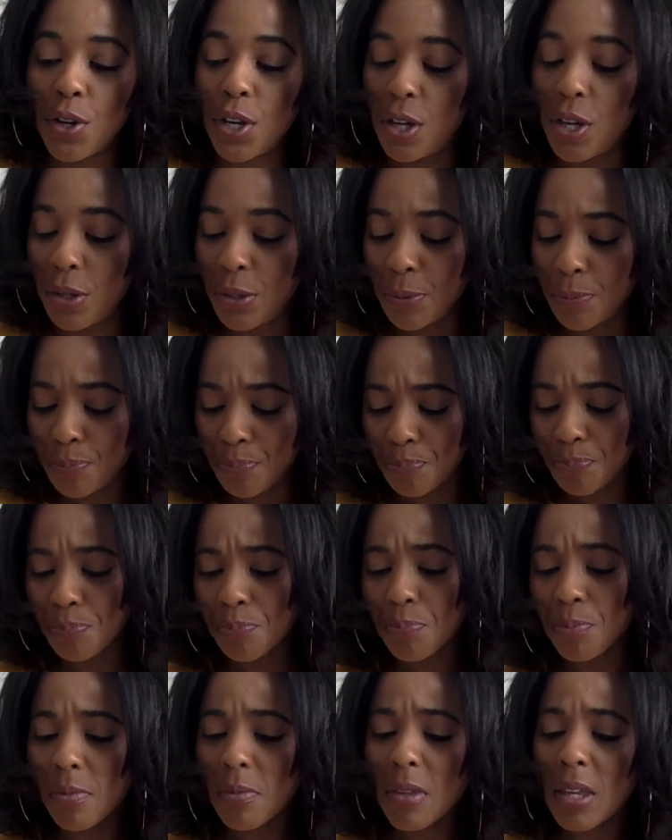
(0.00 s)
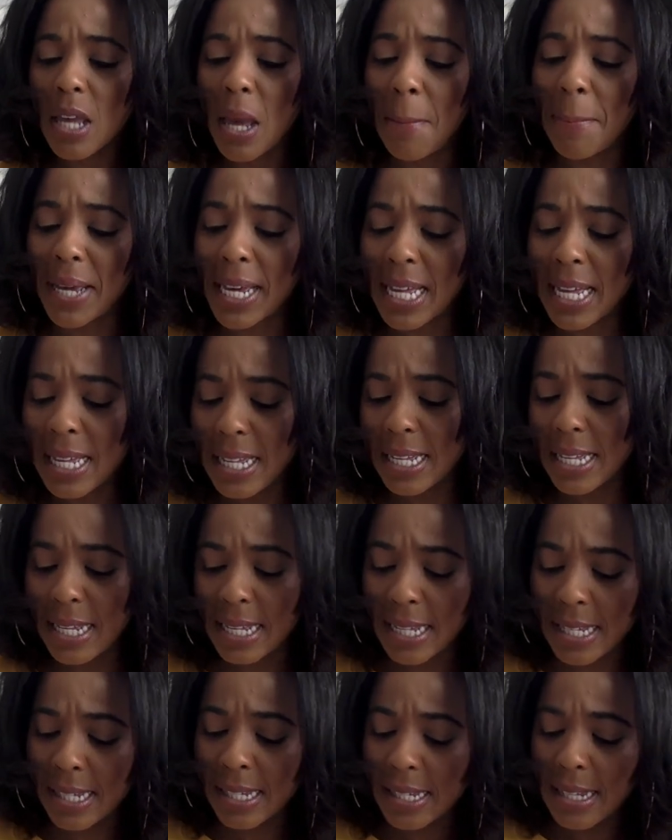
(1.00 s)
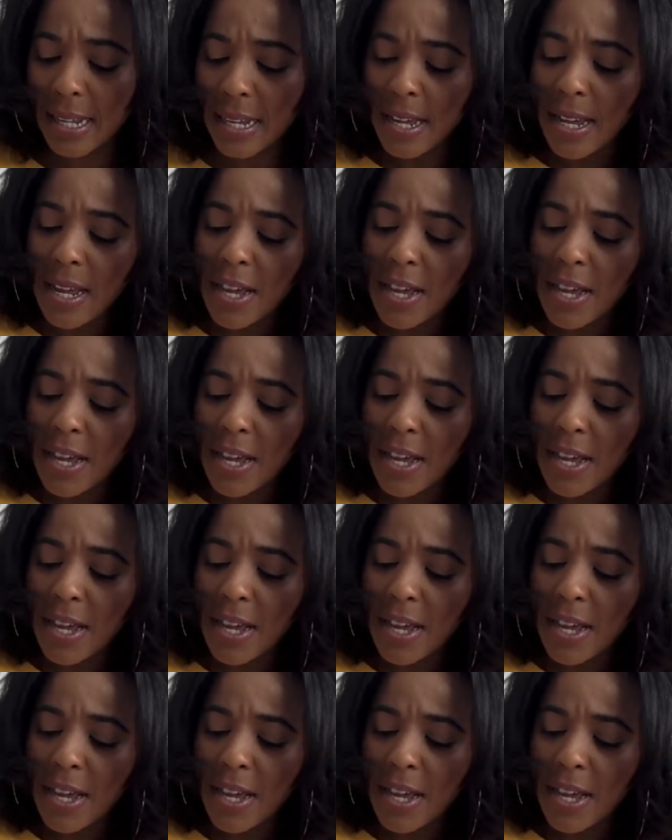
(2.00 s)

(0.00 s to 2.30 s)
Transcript: you, because